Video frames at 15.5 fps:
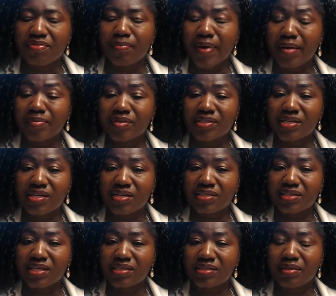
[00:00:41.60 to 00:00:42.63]
the Bible
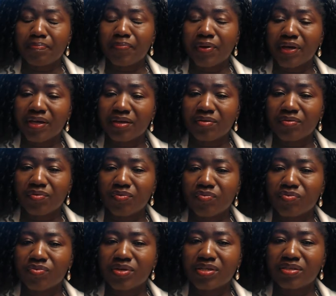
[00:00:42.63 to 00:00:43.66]
tells us the pit
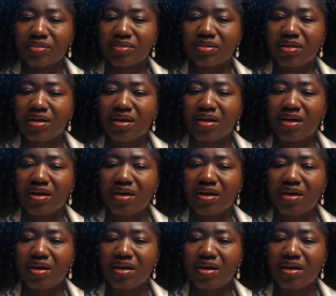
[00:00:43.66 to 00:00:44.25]
was